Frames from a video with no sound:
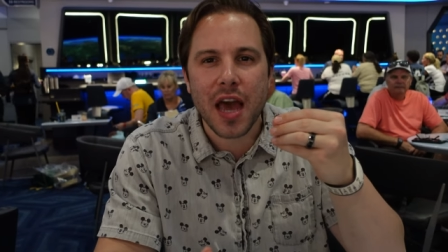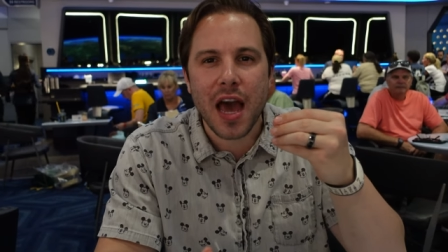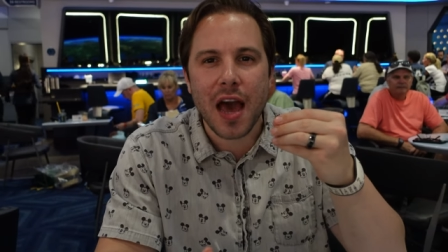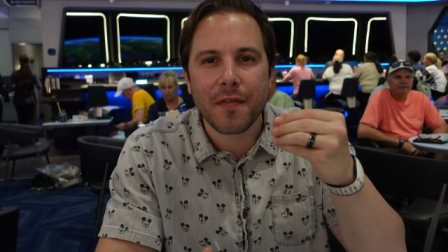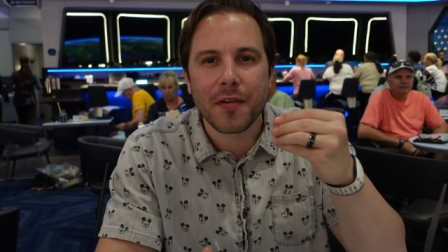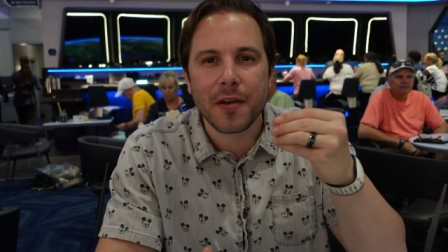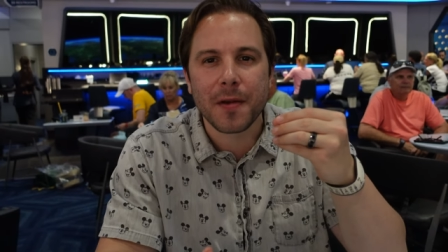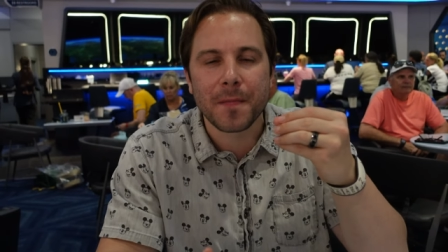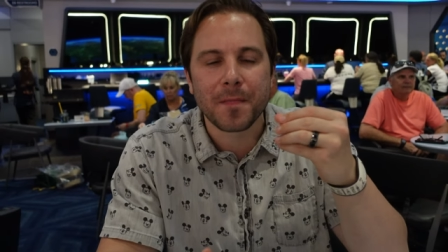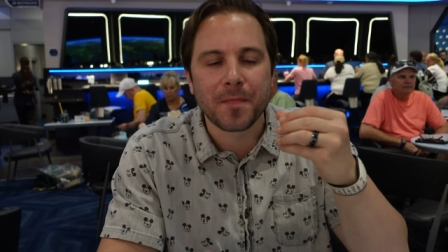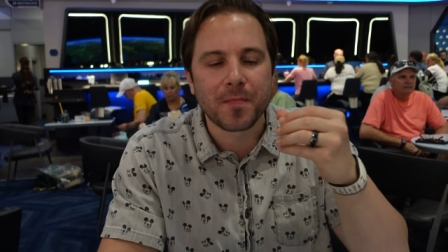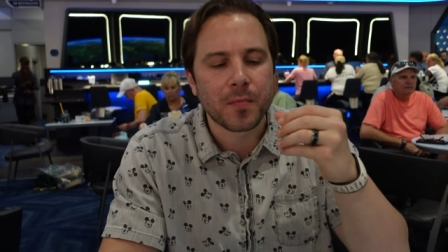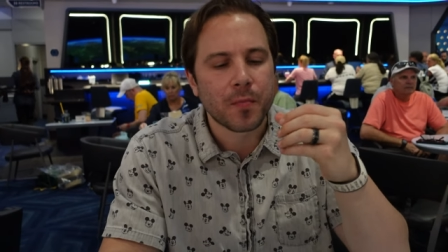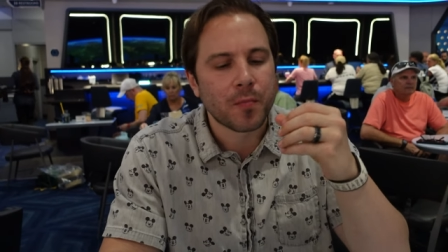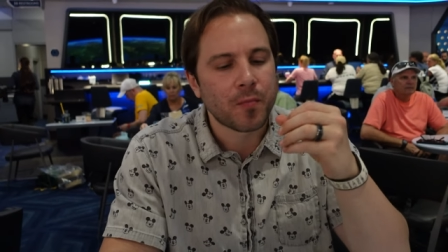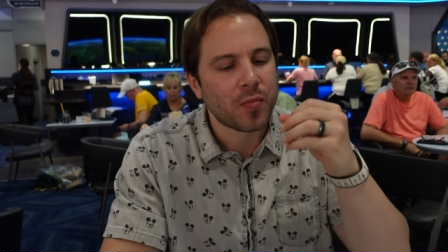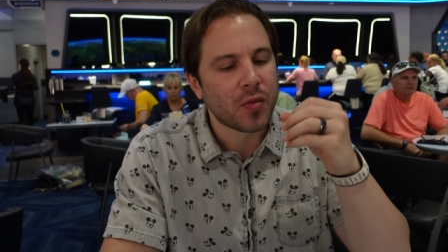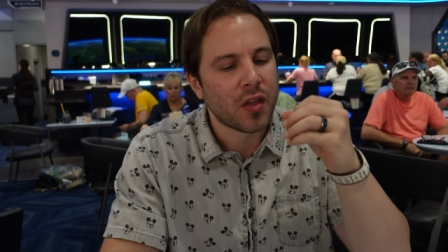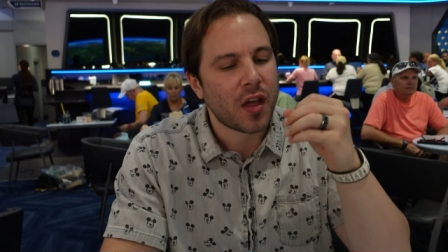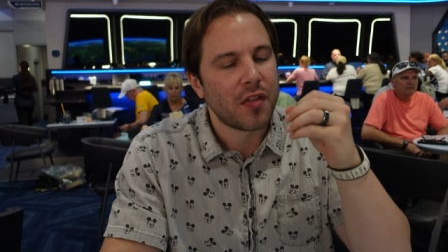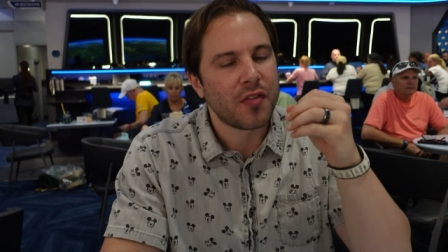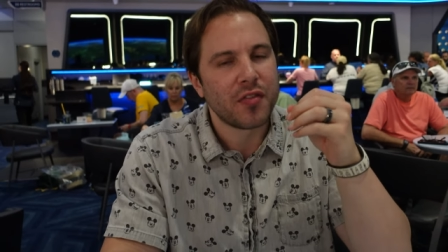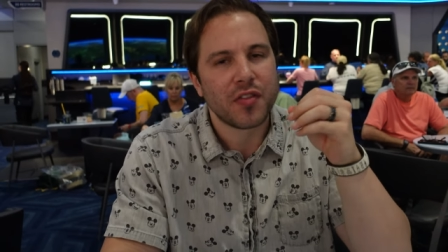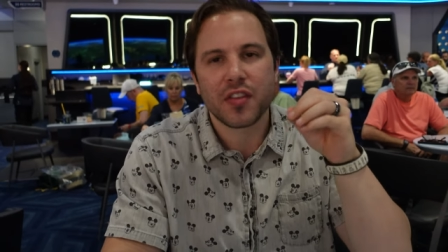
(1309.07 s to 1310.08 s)
have it?
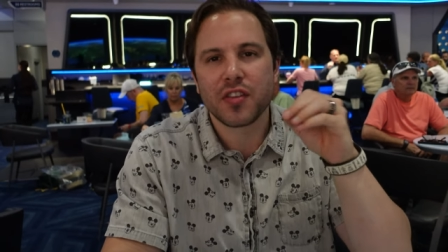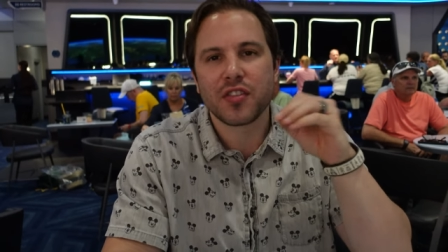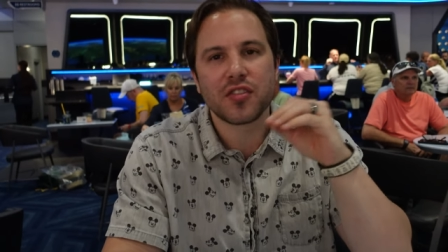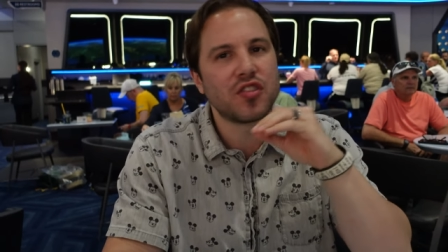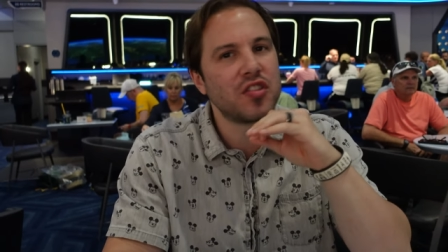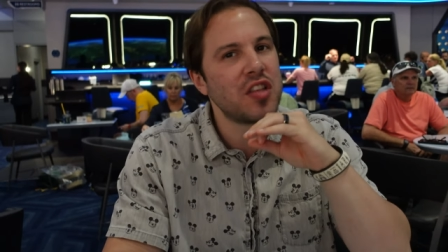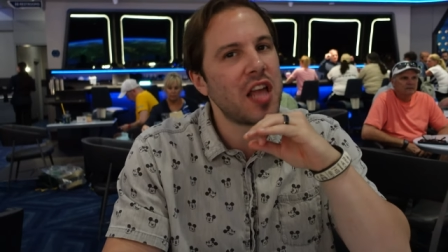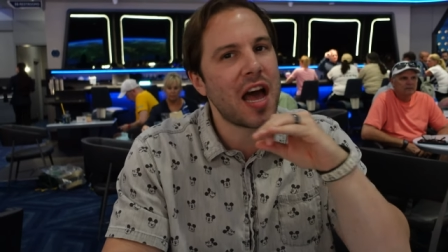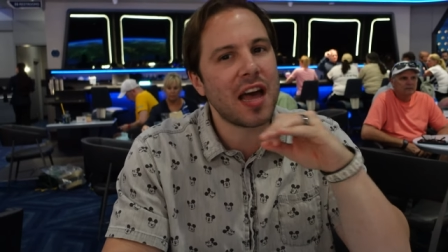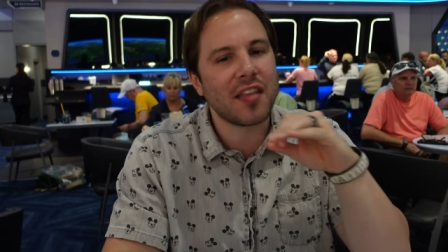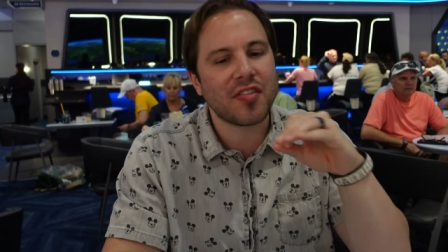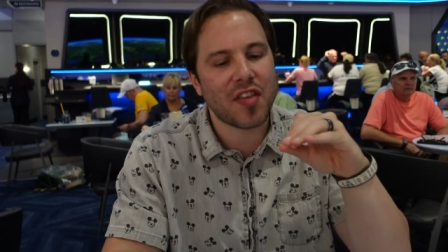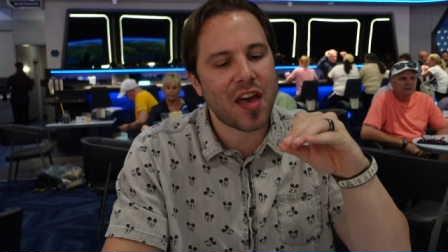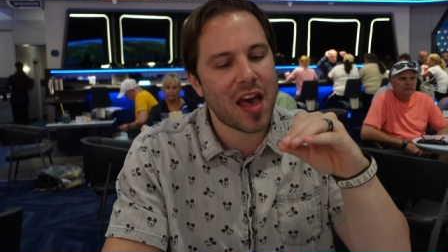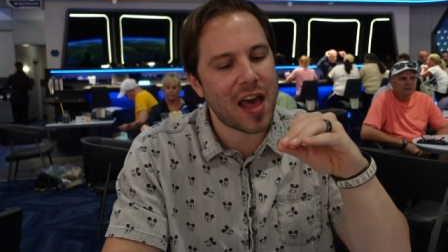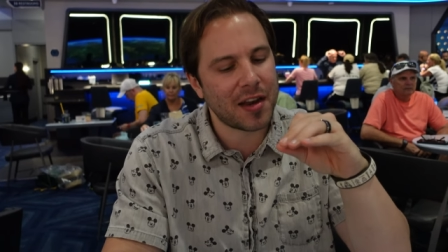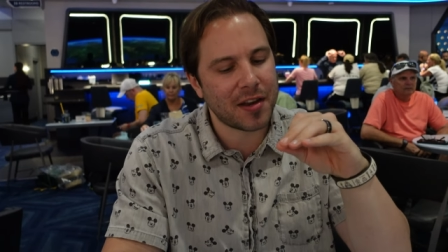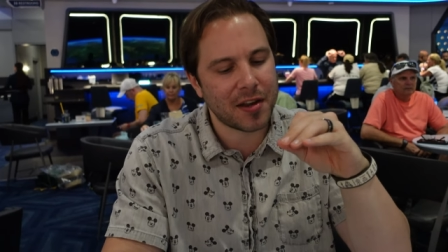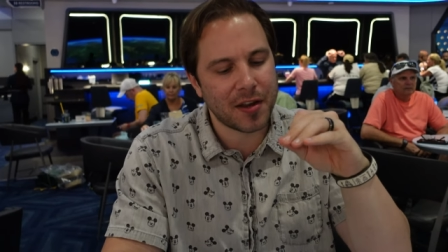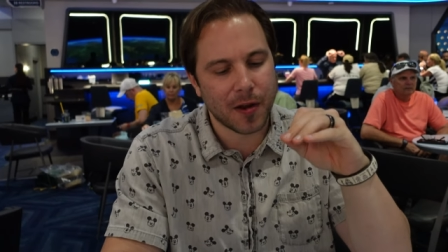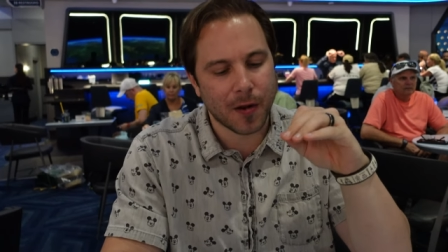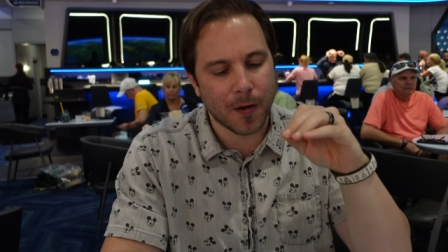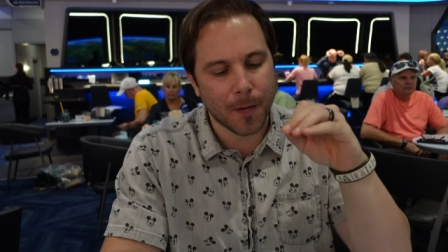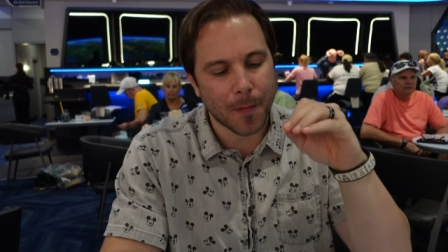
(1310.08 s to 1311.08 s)
It's not that
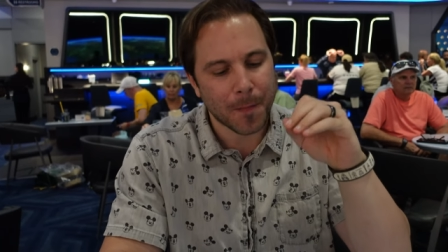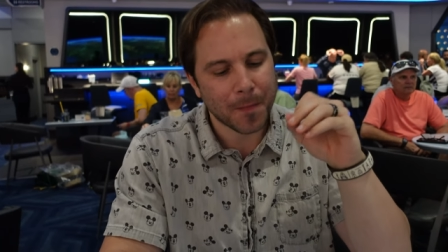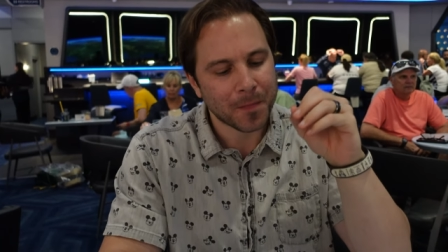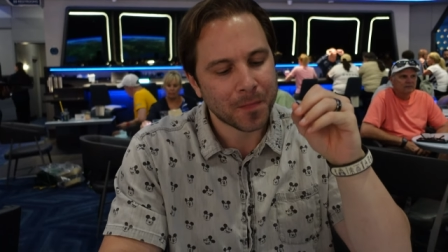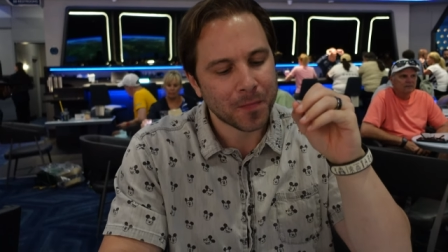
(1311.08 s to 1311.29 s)
here.